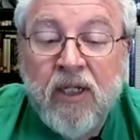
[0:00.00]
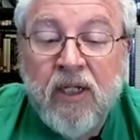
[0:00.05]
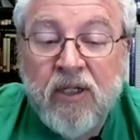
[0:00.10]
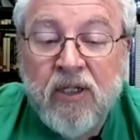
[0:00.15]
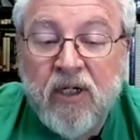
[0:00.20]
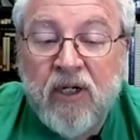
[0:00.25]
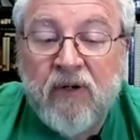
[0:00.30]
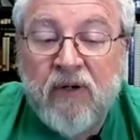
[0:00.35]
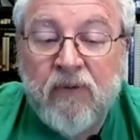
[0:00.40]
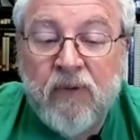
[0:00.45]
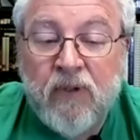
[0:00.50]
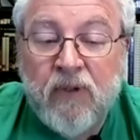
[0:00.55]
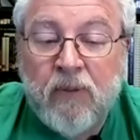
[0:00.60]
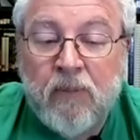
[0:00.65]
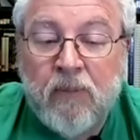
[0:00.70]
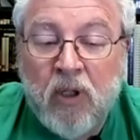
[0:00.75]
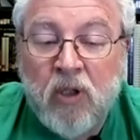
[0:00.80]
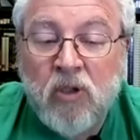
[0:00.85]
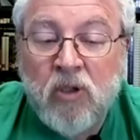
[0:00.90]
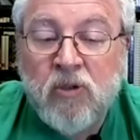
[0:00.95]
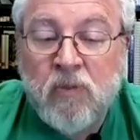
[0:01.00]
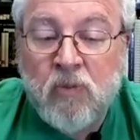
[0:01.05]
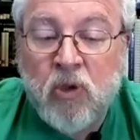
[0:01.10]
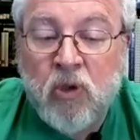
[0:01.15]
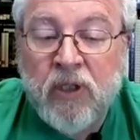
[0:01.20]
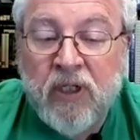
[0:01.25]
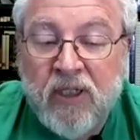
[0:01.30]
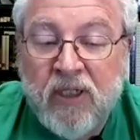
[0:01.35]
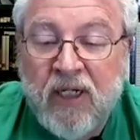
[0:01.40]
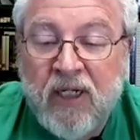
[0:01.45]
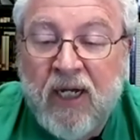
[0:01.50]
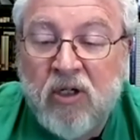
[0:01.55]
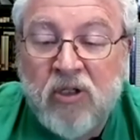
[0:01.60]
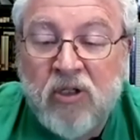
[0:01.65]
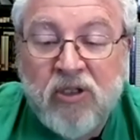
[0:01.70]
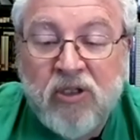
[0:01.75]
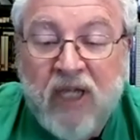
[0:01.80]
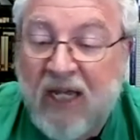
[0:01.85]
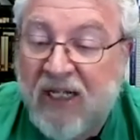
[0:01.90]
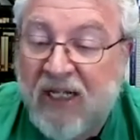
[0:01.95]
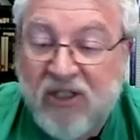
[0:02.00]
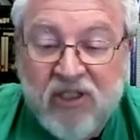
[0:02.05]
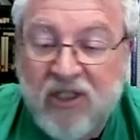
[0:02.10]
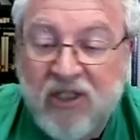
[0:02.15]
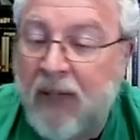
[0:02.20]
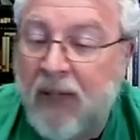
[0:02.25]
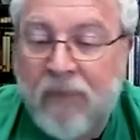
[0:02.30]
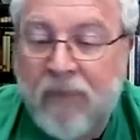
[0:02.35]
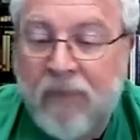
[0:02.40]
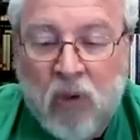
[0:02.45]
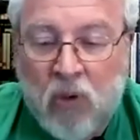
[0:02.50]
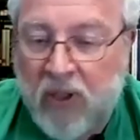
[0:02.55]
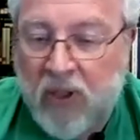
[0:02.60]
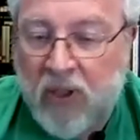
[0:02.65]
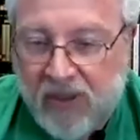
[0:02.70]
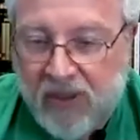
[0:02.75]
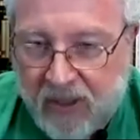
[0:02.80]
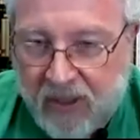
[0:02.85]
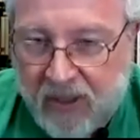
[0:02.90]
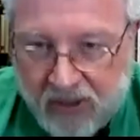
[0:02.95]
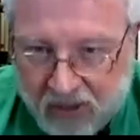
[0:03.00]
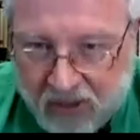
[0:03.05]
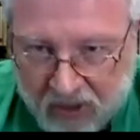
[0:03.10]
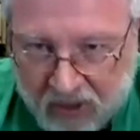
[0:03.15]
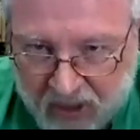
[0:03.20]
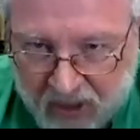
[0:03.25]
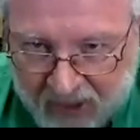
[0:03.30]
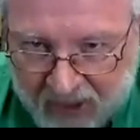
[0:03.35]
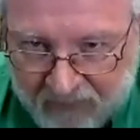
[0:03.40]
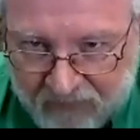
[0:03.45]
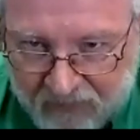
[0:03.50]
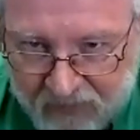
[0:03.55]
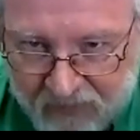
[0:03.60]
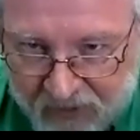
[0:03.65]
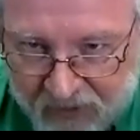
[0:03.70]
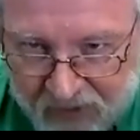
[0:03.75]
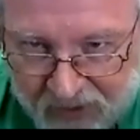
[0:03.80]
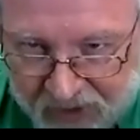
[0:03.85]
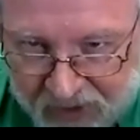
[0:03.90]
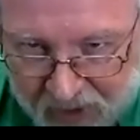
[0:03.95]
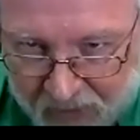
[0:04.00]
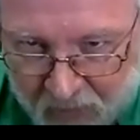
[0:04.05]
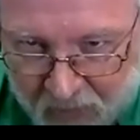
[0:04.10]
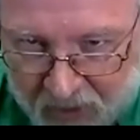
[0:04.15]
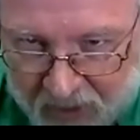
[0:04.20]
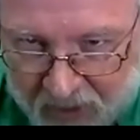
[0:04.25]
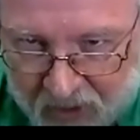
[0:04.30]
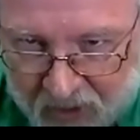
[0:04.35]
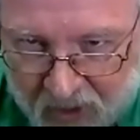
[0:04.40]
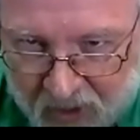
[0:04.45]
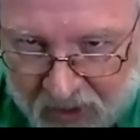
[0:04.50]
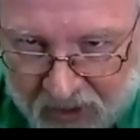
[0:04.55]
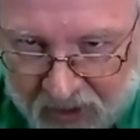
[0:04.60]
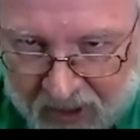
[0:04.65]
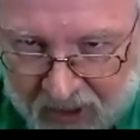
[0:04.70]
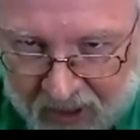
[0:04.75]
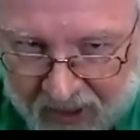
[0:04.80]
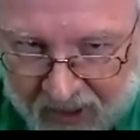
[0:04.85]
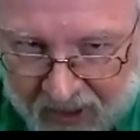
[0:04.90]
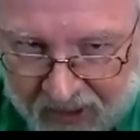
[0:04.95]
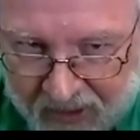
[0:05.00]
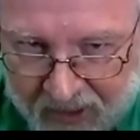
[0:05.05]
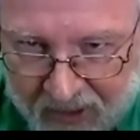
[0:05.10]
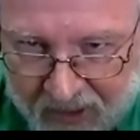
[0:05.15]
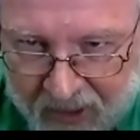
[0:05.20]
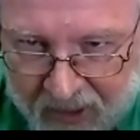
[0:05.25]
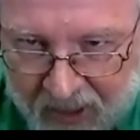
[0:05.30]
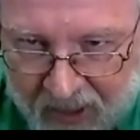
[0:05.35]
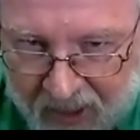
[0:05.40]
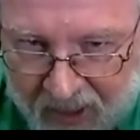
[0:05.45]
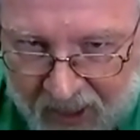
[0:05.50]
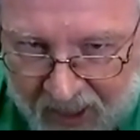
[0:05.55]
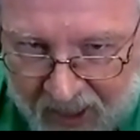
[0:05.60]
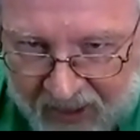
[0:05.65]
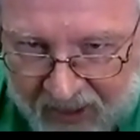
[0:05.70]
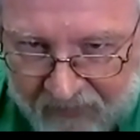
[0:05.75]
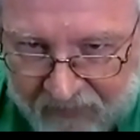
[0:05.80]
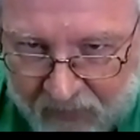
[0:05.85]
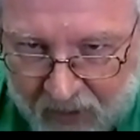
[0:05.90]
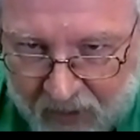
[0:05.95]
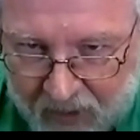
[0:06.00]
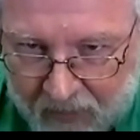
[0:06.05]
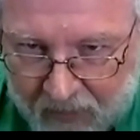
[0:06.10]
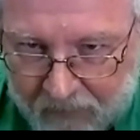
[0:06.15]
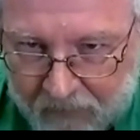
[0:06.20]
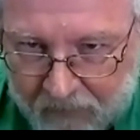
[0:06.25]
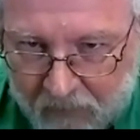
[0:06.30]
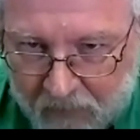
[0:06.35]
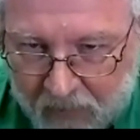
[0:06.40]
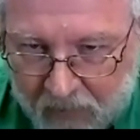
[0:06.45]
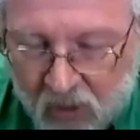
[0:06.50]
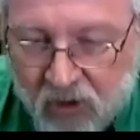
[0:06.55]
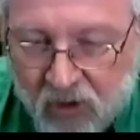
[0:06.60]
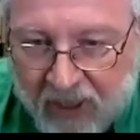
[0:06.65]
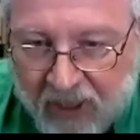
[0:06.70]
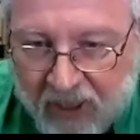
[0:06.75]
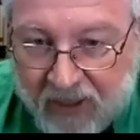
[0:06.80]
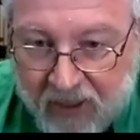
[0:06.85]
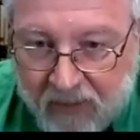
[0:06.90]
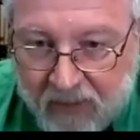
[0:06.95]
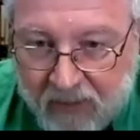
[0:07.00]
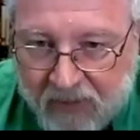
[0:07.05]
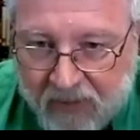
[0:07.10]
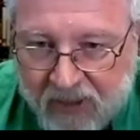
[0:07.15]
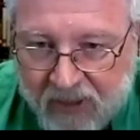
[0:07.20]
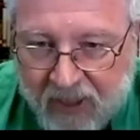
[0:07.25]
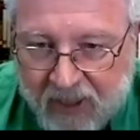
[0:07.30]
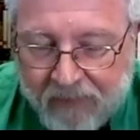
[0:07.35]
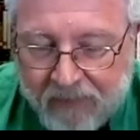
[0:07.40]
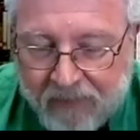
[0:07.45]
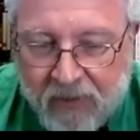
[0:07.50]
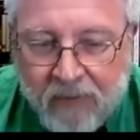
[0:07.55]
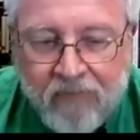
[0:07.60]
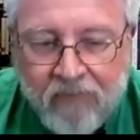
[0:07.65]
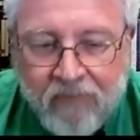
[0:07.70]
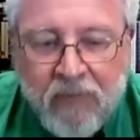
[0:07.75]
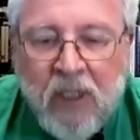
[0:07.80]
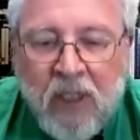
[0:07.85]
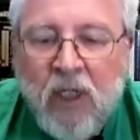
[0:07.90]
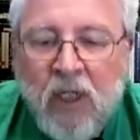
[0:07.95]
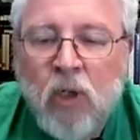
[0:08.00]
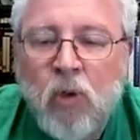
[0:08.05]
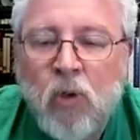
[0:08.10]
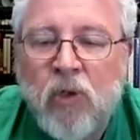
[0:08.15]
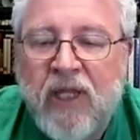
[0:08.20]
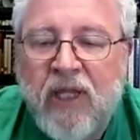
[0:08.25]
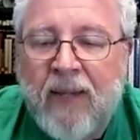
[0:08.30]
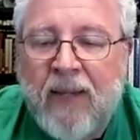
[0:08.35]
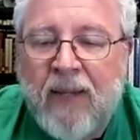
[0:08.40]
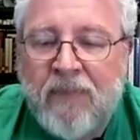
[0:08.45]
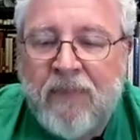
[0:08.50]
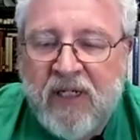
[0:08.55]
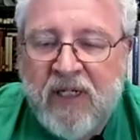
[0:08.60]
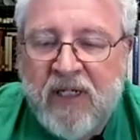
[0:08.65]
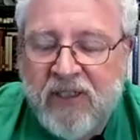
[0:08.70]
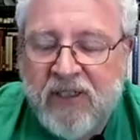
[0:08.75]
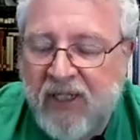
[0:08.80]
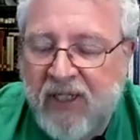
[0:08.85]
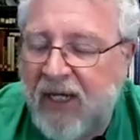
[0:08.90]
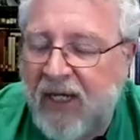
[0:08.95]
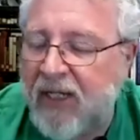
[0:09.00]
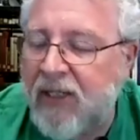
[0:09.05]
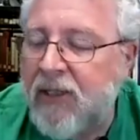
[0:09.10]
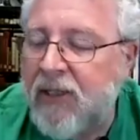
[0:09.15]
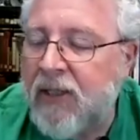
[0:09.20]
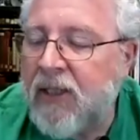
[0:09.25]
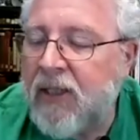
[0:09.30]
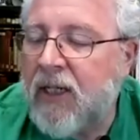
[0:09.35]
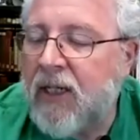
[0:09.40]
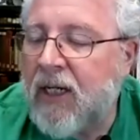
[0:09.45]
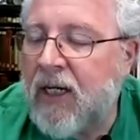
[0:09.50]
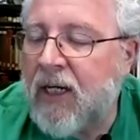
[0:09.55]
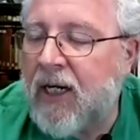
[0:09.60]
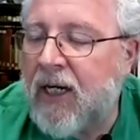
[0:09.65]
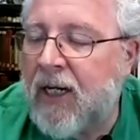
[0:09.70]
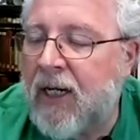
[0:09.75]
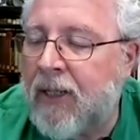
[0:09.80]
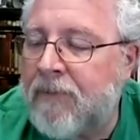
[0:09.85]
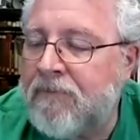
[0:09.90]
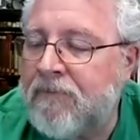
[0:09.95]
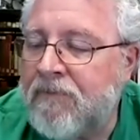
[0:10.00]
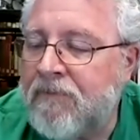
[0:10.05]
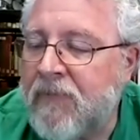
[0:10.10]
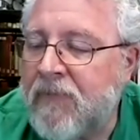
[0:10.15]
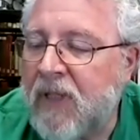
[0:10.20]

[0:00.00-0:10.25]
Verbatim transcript: their, their most Morgan dollars at some point in their life, somewhere along the line, have uh, most likely been dipped. With that being said, um,